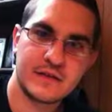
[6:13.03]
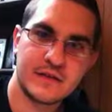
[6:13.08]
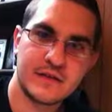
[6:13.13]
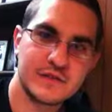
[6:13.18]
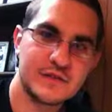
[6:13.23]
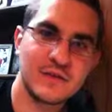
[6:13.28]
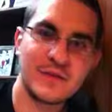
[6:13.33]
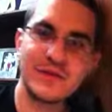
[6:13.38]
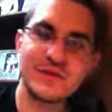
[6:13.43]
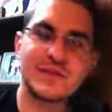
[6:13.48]

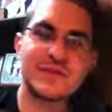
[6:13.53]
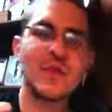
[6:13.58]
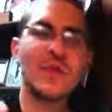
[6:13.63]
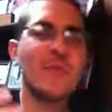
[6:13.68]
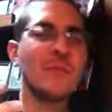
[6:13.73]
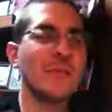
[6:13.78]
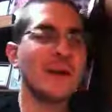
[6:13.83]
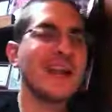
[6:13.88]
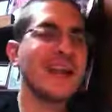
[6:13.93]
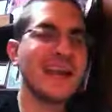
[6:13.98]
So,
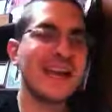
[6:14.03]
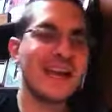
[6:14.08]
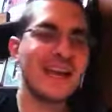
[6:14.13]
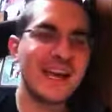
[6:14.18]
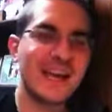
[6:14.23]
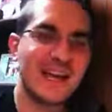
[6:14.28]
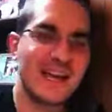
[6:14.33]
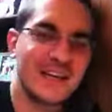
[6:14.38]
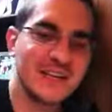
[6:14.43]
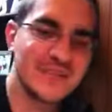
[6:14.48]
so
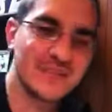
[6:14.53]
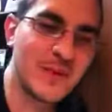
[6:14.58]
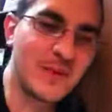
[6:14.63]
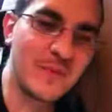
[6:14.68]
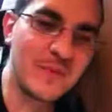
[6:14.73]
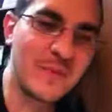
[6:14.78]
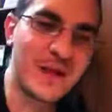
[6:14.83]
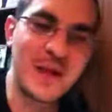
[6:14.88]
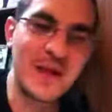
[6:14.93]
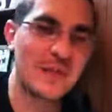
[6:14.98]
many,
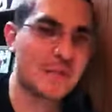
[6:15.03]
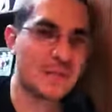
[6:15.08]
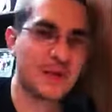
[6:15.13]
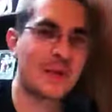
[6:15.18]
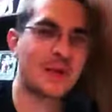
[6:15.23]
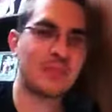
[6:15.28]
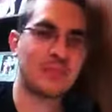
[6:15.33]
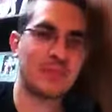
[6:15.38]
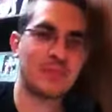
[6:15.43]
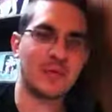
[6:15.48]
so many
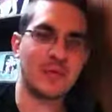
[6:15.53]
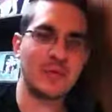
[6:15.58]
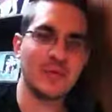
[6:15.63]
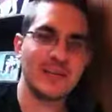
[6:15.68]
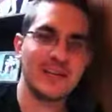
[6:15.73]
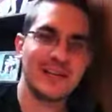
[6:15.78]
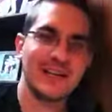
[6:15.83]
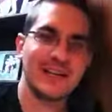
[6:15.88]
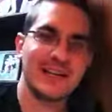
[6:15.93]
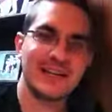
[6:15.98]
people,
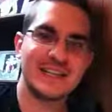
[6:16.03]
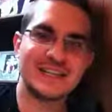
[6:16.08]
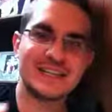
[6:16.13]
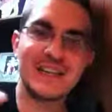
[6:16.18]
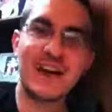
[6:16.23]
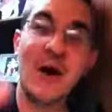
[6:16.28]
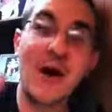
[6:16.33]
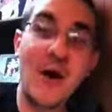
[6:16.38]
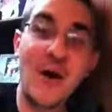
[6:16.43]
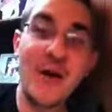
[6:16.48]
they
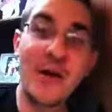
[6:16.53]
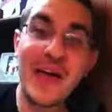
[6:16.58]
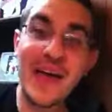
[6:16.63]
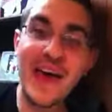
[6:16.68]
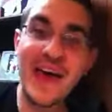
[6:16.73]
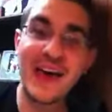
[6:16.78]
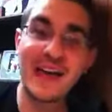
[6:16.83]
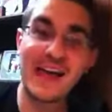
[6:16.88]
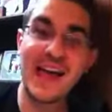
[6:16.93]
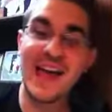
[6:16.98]
say, Oh,
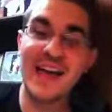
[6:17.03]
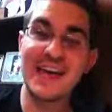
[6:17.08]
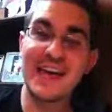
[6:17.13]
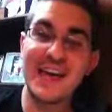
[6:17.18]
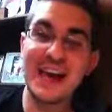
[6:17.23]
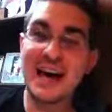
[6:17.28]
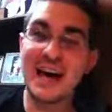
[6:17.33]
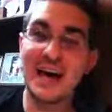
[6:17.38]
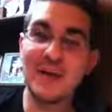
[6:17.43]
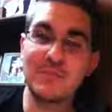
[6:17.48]
yeah, yeah,
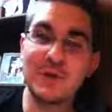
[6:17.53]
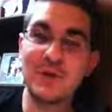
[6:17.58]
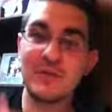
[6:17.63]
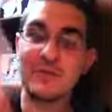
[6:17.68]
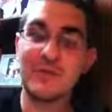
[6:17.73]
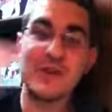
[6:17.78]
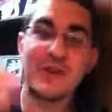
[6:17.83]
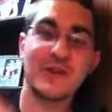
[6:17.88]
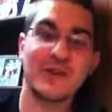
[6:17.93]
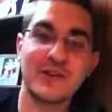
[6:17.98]
yeah, I'm a
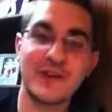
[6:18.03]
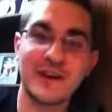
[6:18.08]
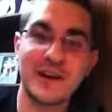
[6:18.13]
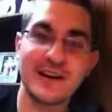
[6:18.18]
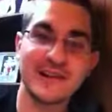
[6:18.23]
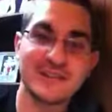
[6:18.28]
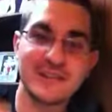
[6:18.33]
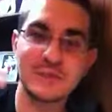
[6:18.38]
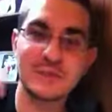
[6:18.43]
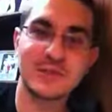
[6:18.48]
follower of
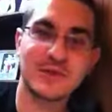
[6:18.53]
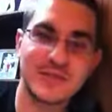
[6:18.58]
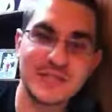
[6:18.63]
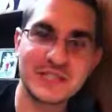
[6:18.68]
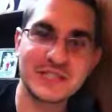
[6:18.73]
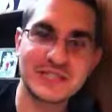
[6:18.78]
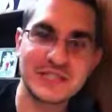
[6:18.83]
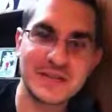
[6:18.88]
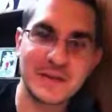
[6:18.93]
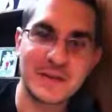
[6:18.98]
Christ, I'm a
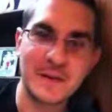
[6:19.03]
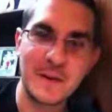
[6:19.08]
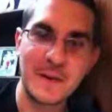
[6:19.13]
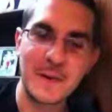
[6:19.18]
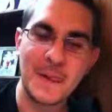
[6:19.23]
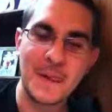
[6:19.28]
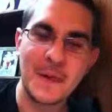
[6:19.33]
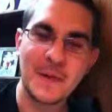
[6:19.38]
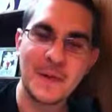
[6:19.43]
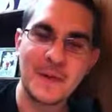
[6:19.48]
Christian.
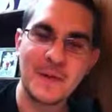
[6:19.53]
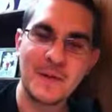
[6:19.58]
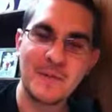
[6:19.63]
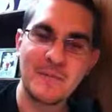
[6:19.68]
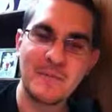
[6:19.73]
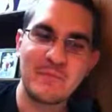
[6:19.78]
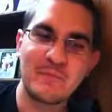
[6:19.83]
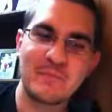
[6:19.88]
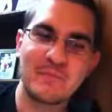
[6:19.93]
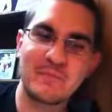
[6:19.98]

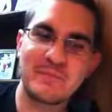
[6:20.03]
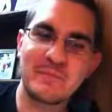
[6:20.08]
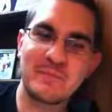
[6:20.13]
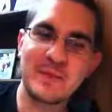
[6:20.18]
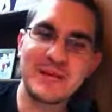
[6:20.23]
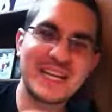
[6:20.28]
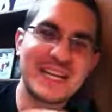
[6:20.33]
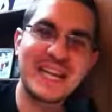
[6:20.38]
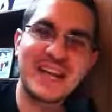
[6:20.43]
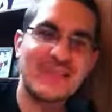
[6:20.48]

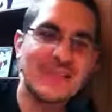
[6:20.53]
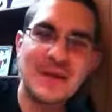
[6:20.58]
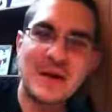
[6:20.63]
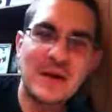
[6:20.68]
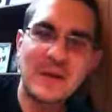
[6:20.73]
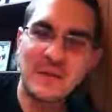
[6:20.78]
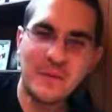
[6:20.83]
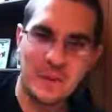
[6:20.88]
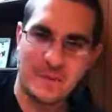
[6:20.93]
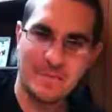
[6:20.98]
But yet they
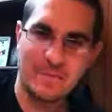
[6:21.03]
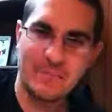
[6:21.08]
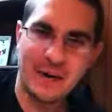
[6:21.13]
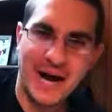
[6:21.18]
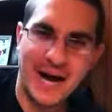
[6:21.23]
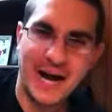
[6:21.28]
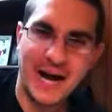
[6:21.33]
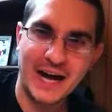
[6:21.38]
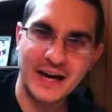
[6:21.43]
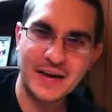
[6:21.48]
don't
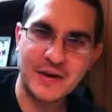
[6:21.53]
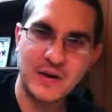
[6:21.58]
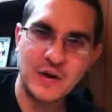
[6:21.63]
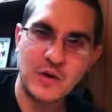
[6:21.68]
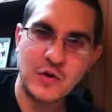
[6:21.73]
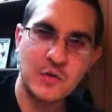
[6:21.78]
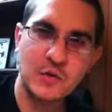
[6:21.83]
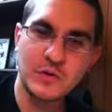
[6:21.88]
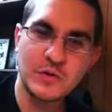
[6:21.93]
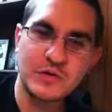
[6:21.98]
abide
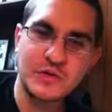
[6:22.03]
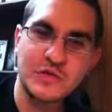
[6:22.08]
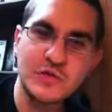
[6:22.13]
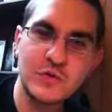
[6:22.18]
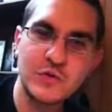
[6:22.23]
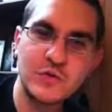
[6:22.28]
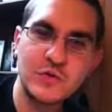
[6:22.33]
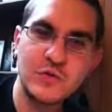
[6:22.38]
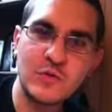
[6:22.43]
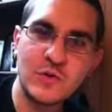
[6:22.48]
nor
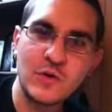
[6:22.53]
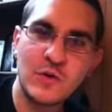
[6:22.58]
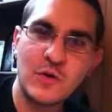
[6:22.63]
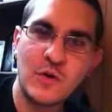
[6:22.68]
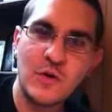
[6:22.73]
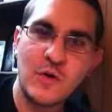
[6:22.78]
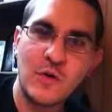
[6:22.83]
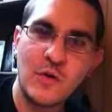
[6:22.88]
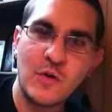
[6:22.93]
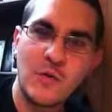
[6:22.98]
do
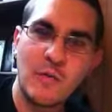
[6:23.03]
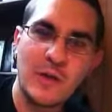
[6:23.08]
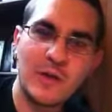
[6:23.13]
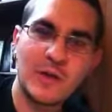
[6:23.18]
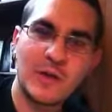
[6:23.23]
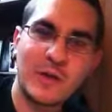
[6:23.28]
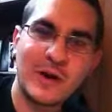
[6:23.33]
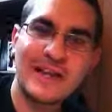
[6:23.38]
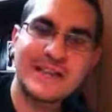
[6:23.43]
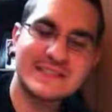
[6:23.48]

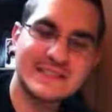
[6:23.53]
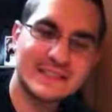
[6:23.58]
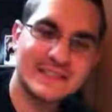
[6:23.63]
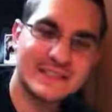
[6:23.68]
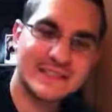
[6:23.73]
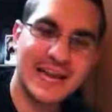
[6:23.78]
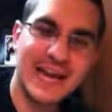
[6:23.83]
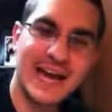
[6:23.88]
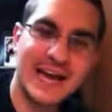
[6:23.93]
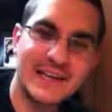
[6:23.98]
what Christ
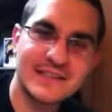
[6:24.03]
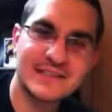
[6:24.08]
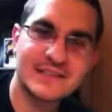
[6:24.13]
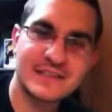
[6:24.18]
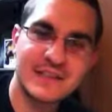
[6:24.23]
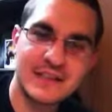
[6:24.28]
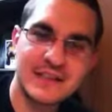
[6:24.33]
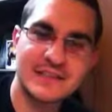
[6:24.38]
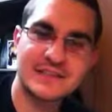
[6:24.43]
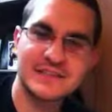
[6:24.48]
has asked
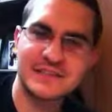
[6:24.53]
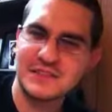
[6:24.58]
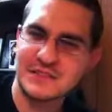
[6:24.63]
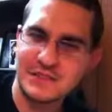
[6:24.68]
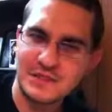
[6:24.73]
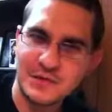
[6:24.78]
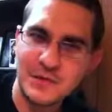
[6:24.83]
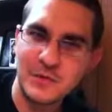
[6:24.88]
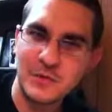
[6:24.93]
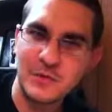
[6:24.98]
us to
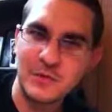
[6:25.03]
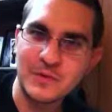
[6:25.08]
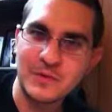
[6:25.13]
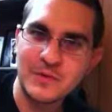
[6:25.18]
do.